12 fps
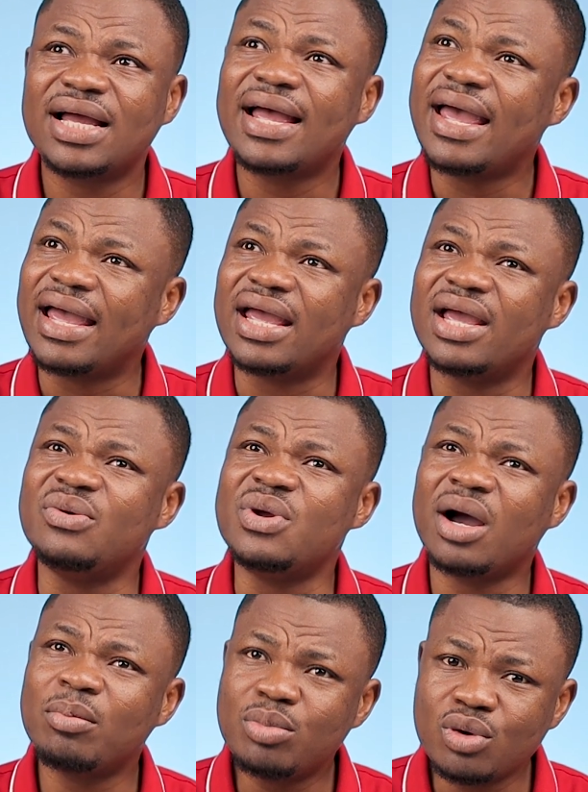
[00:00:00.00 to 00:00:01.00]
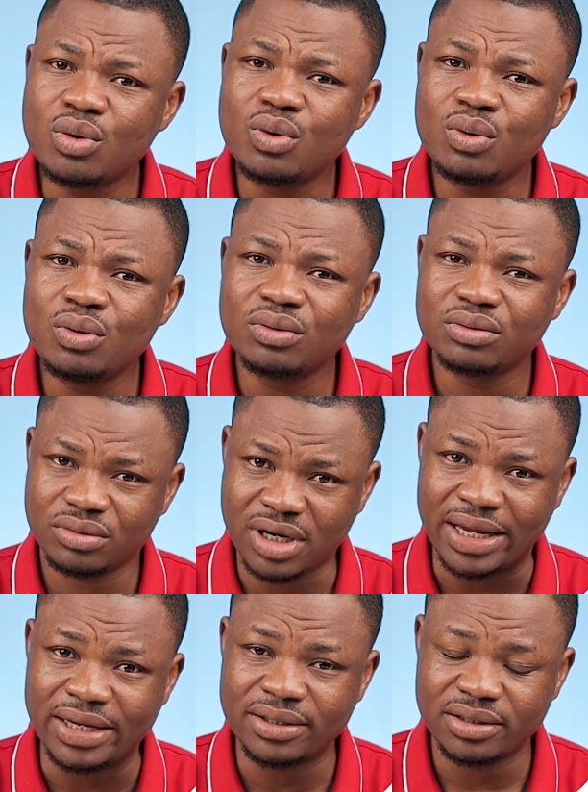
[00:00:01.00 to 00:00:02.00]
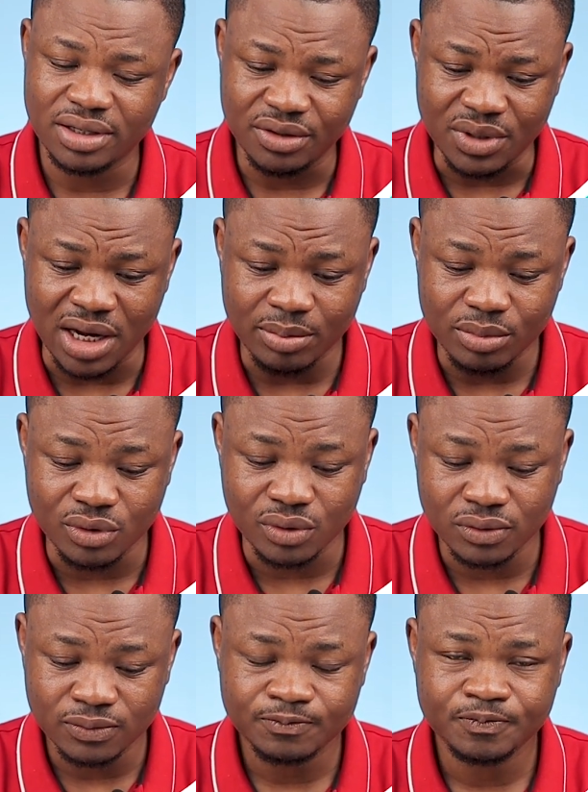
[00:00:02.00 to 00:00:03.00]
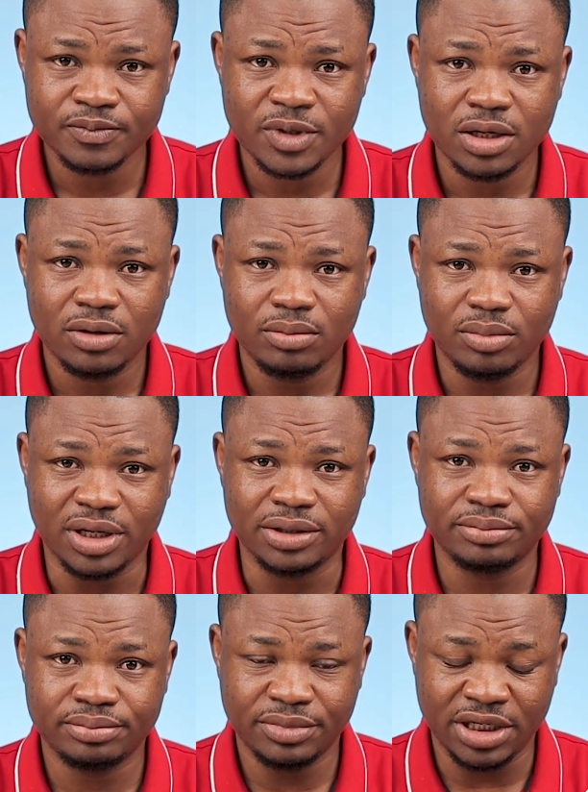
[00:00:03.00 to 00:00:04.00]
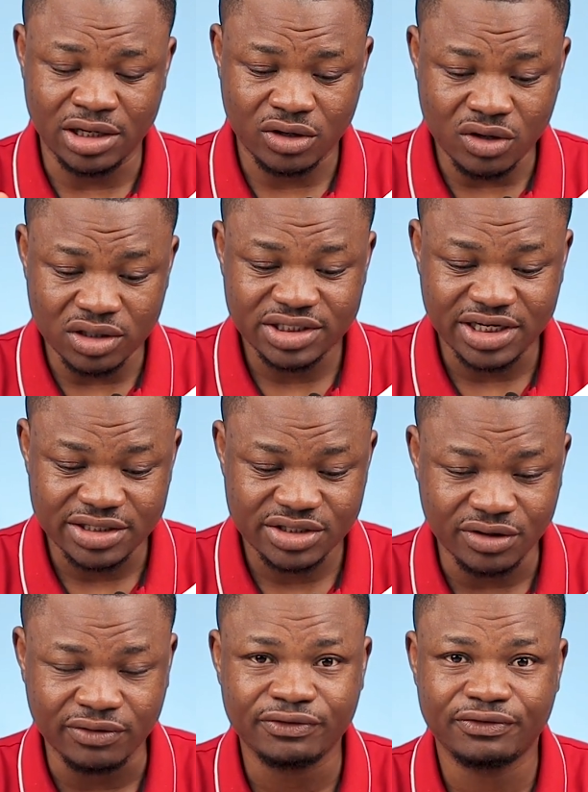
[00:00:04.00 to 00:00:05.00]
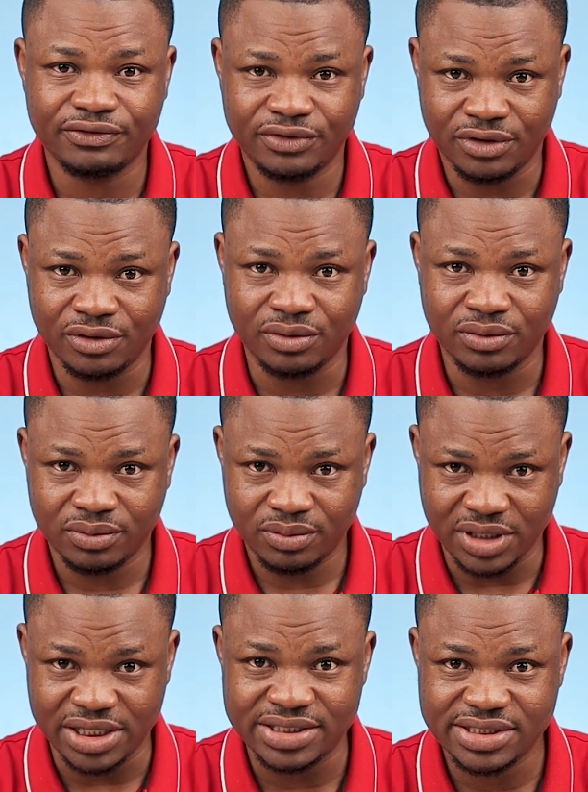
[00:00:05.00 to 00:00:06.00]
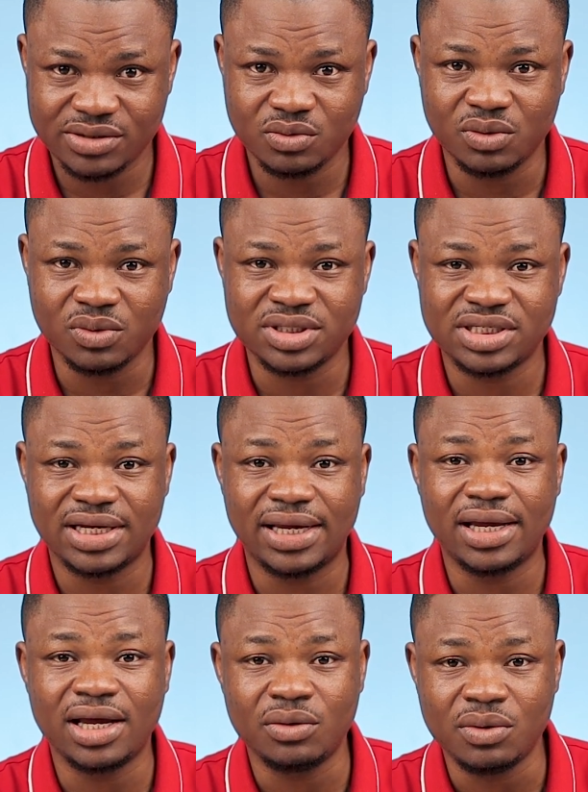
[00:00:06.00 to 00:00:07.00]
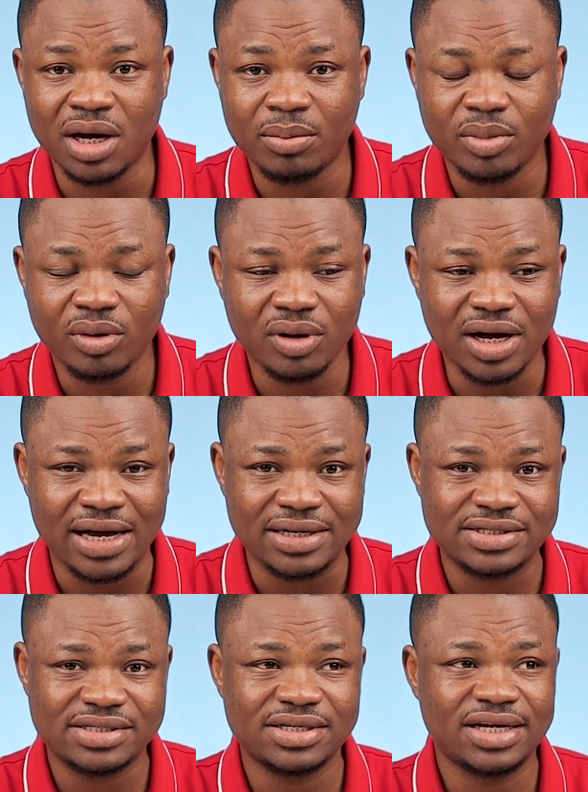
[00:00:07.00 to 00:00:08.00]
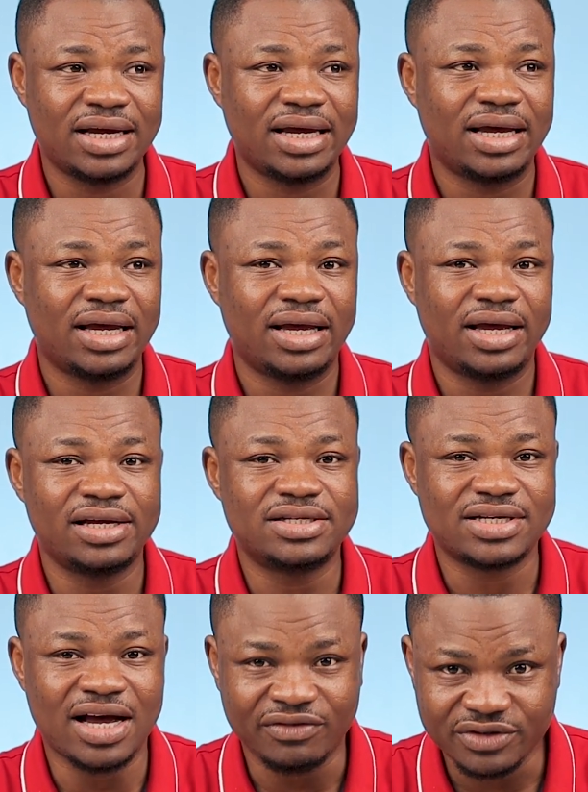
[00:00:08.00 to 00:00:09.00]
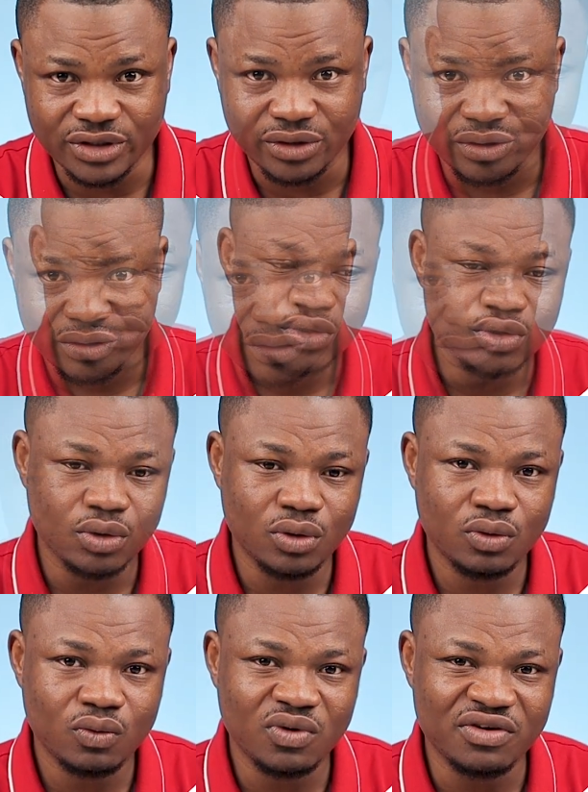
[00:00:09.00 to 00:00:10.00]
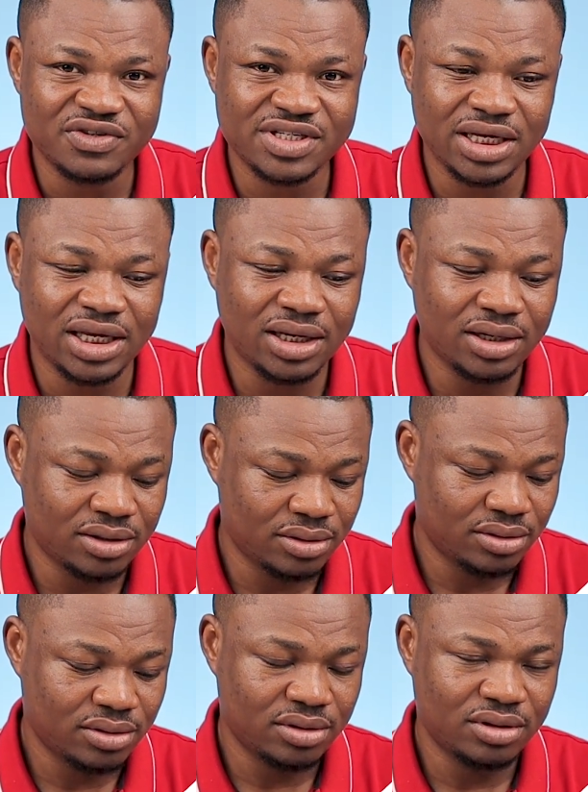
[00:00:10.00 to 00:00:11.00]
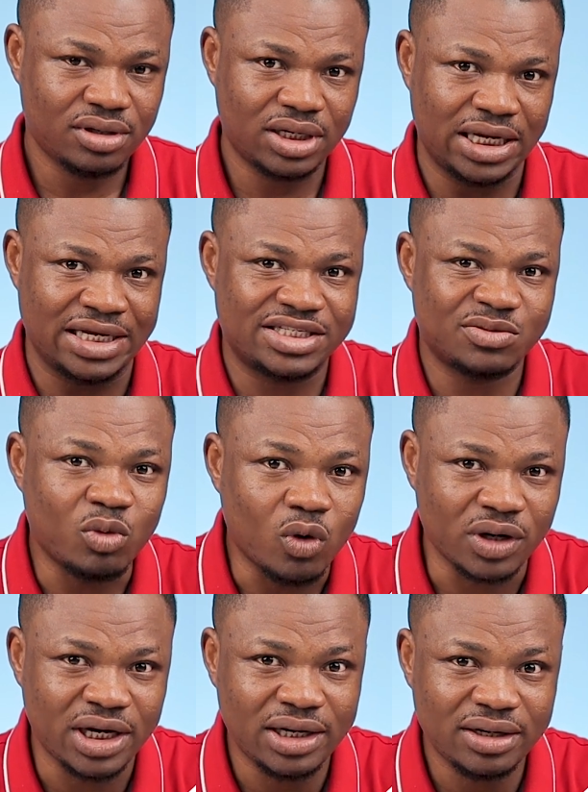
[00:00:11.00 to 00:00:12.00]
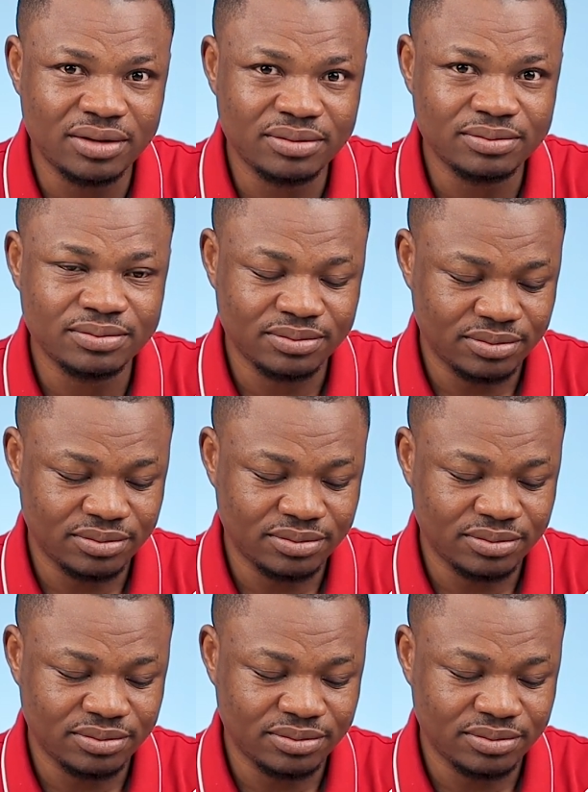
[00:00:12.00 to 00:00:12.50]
Hey, ewia abo, right? Ewia abo. But in the context of, this, we would say ewia abo as it's afternoon. So we've seen it's morning.